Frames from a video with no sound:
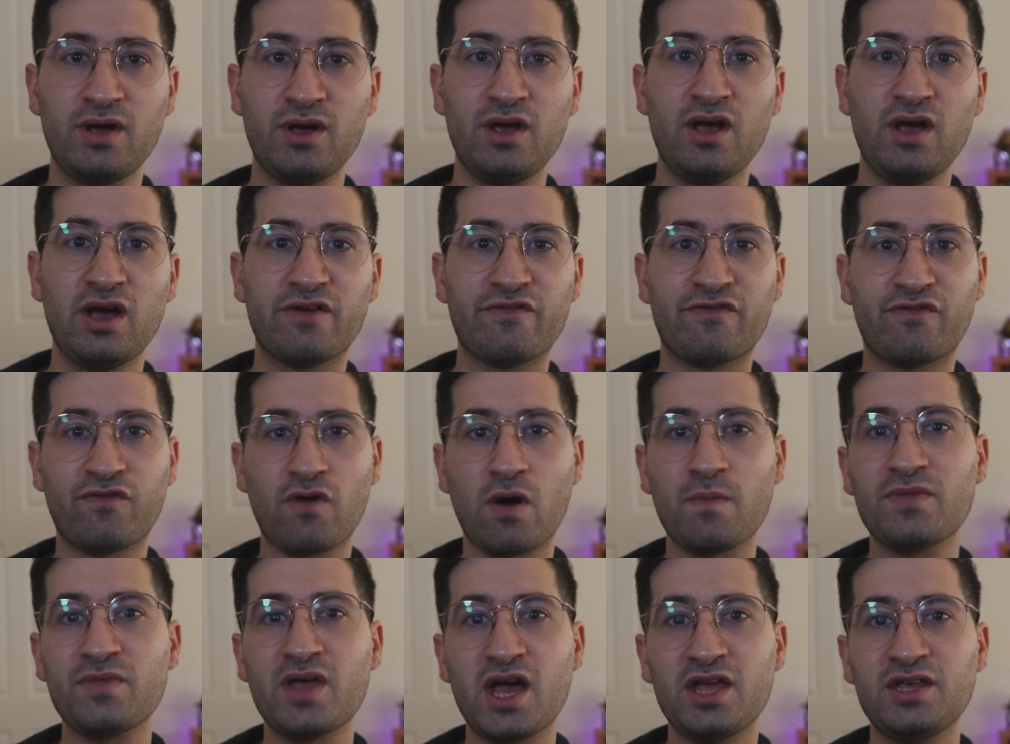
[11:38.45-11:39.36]
And
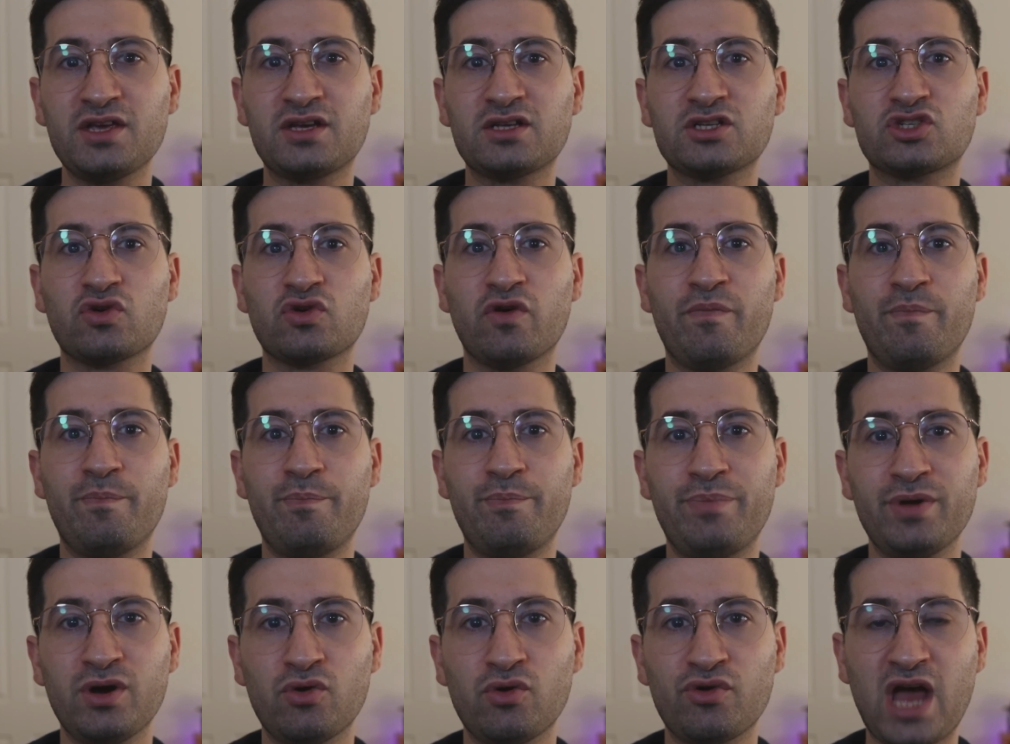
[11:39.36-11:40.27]
from there, you can sort of
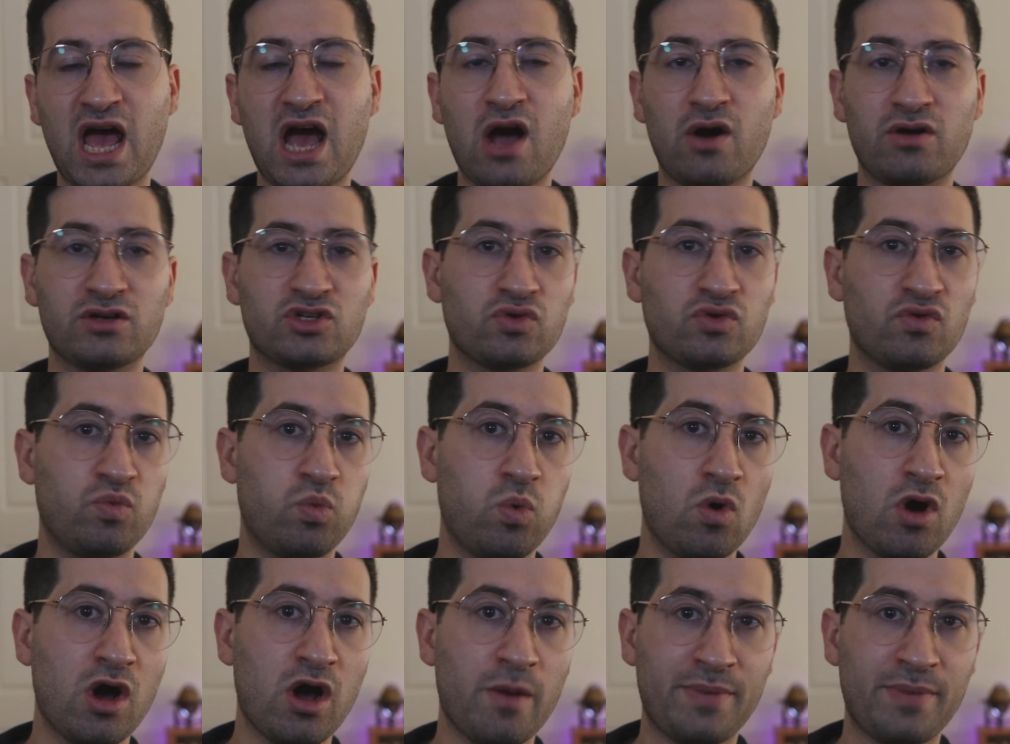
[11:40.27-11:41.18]
build out and sort of
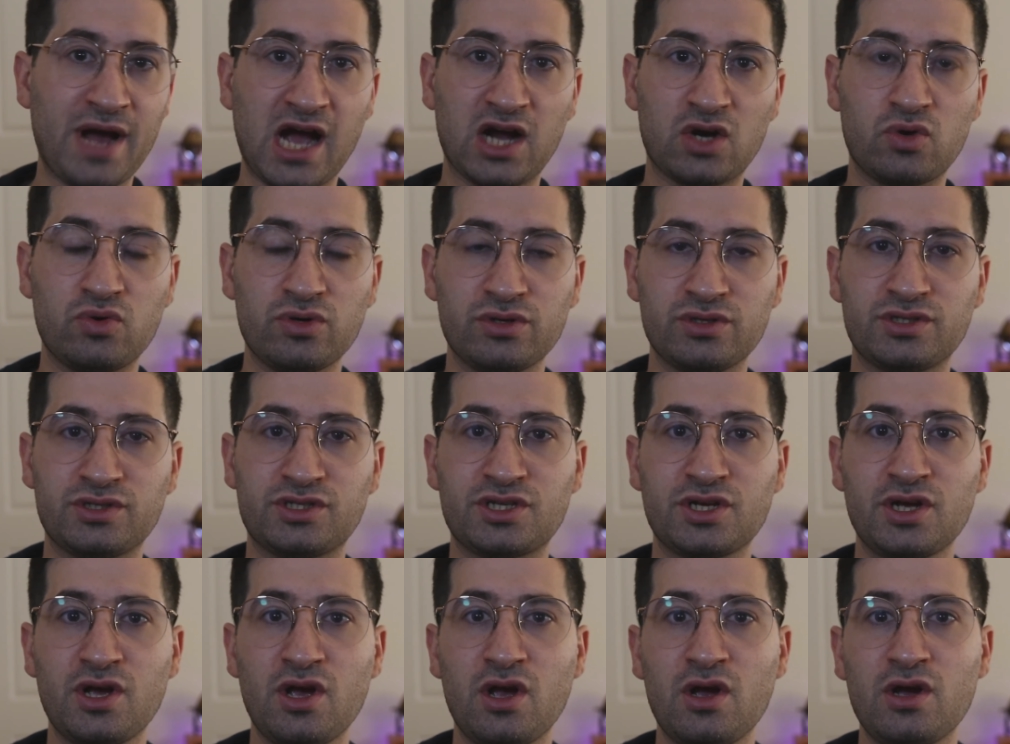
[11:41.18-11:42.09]
work
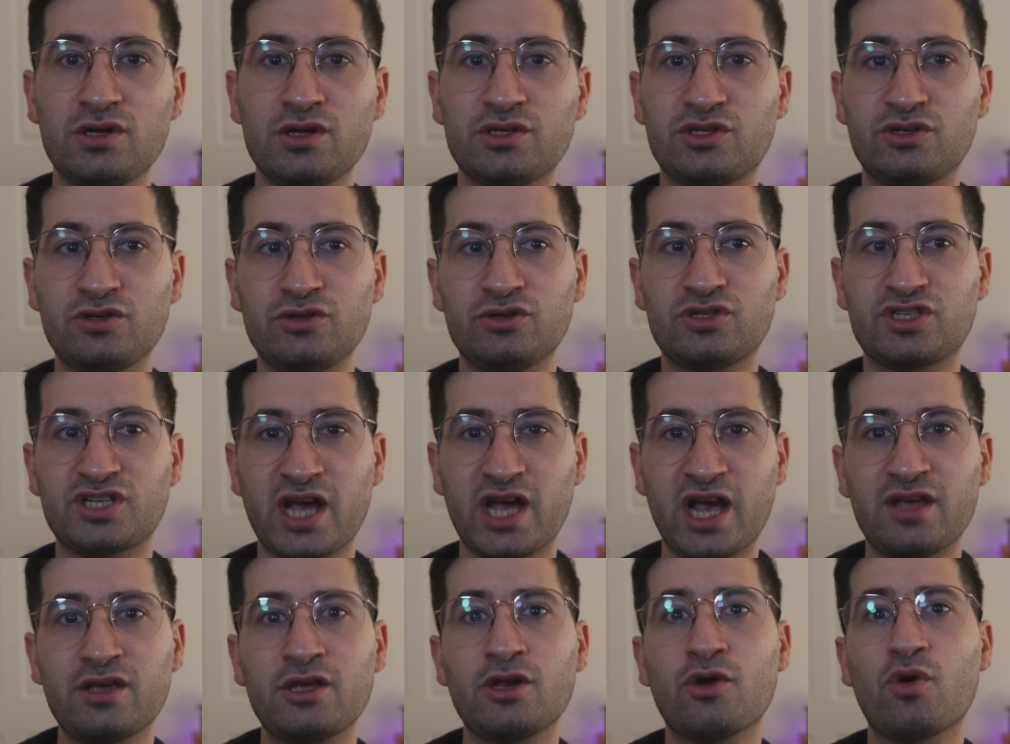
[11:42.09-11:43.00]
backwards to
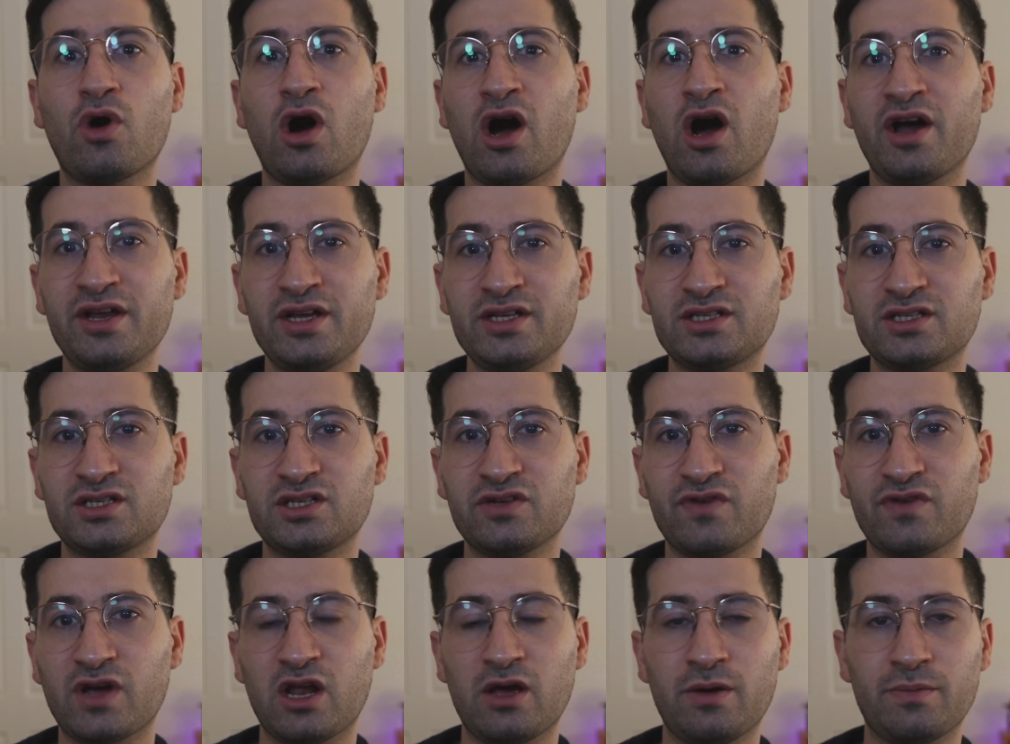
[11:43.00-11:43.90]
say, I need to
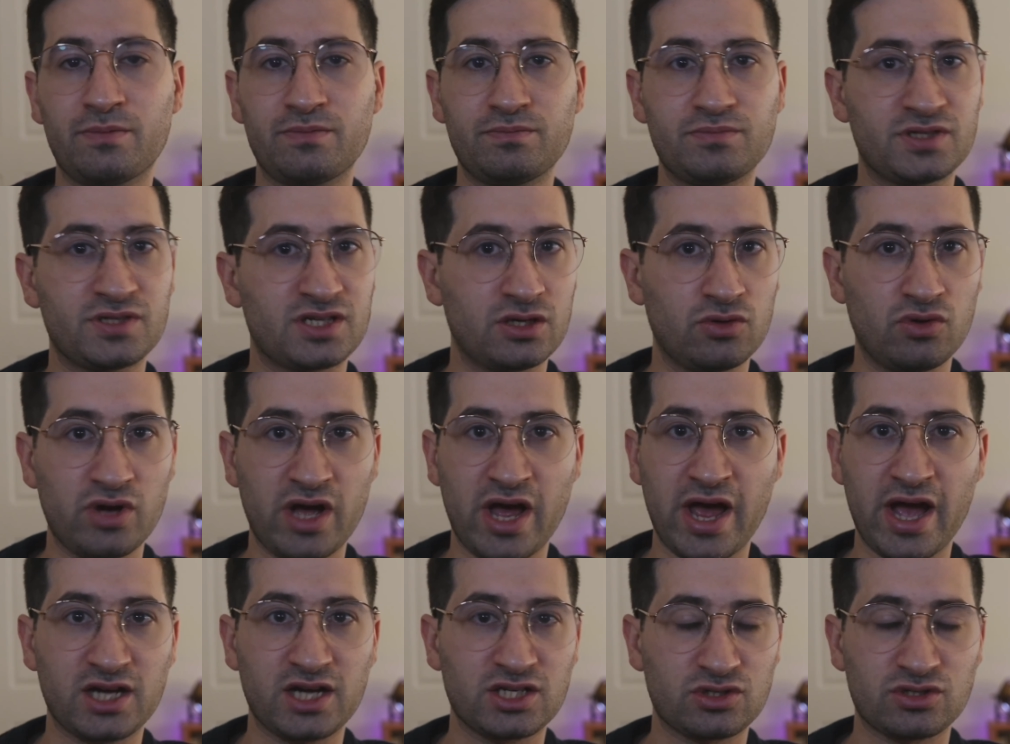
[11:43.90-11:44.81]
develop skill
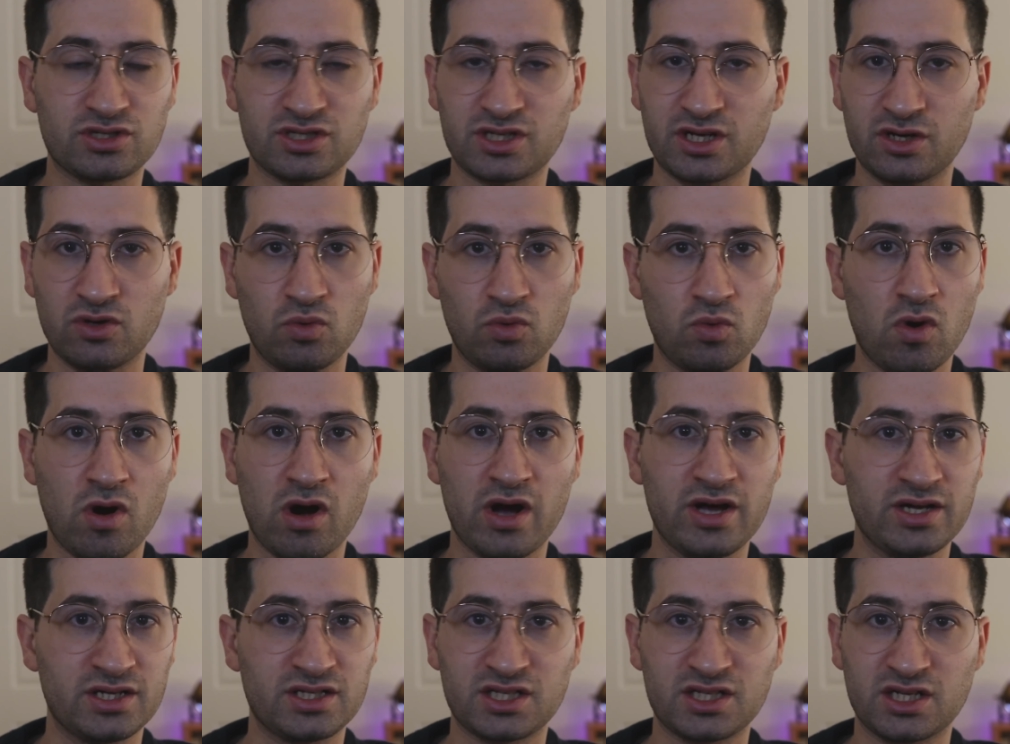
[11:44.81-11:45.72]
X, skill
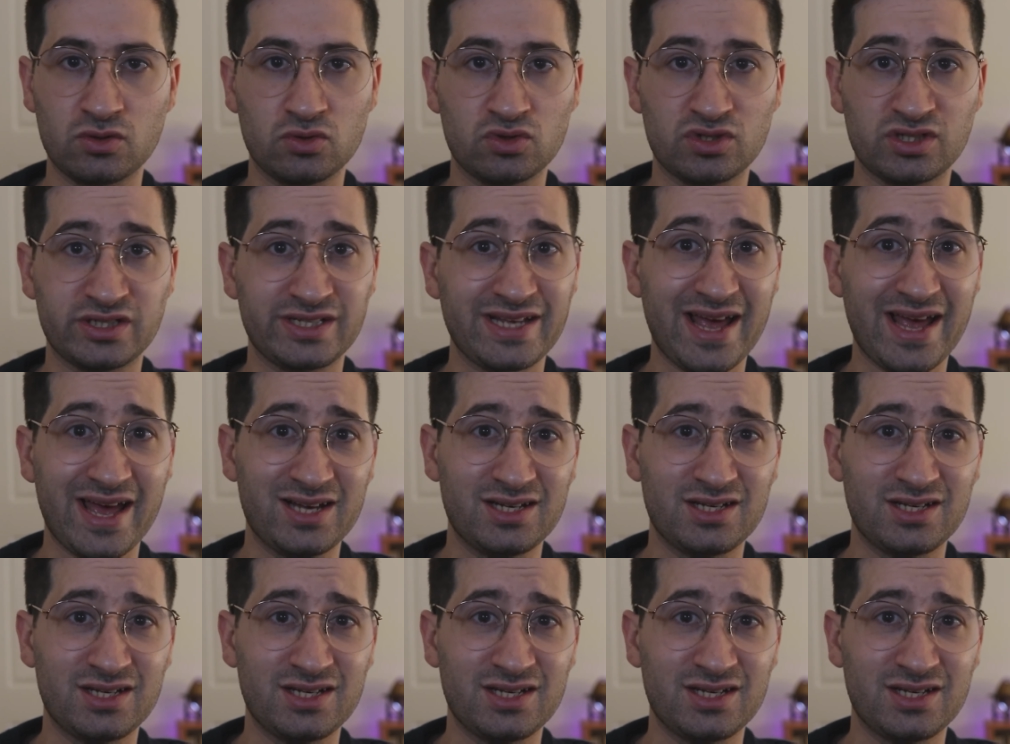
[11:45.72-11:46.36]
Y, skill Z.